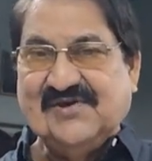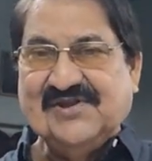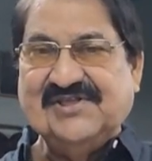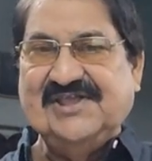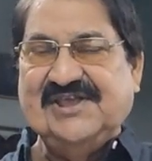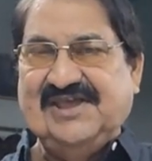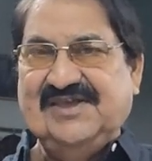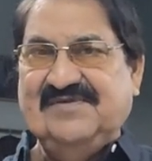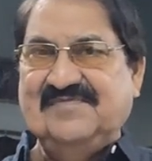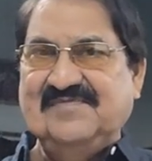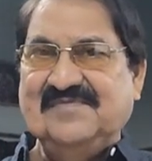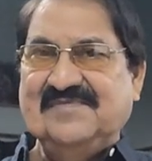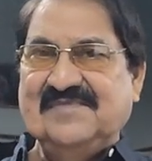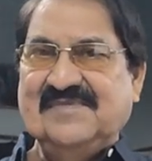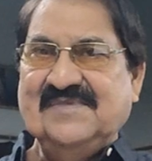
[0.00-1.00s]
for the
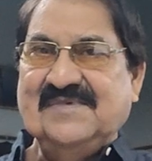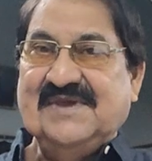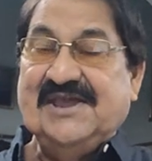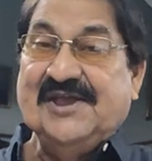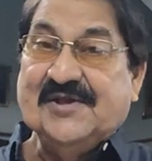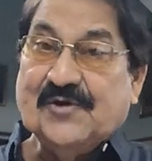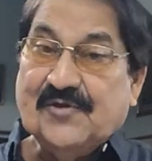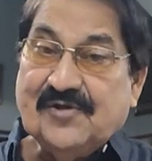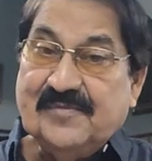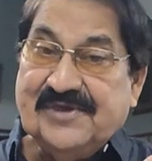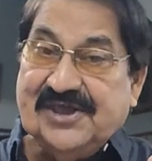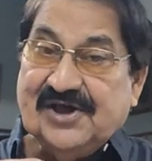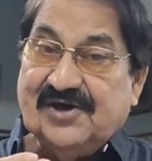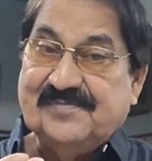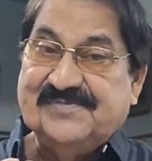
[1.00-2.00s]

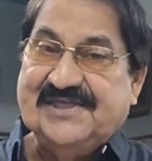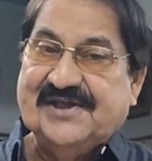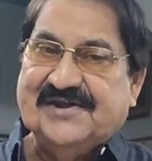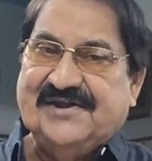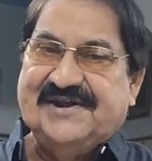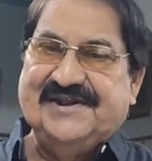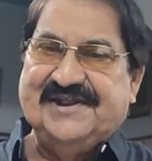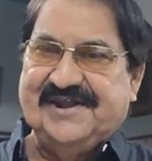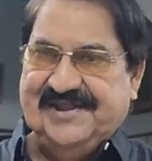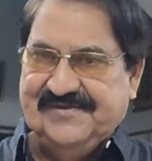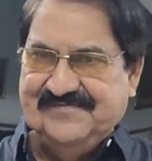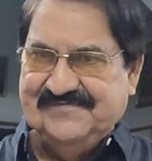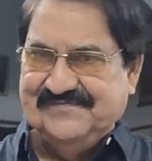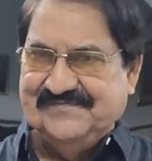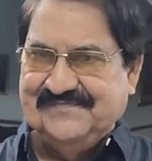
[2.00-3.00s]
economy of the
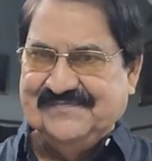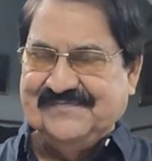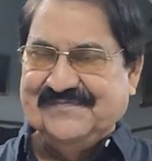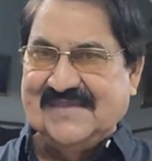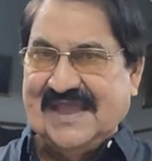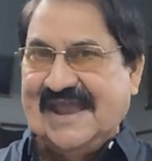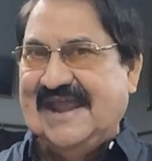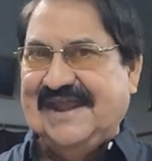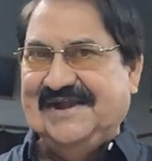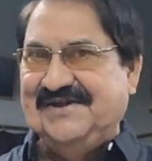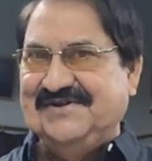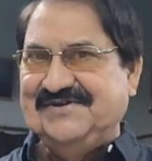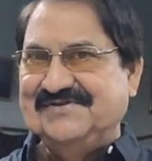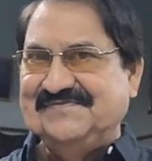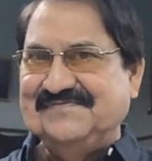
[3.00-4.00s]
country
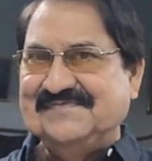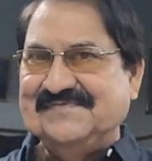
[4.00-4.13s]
and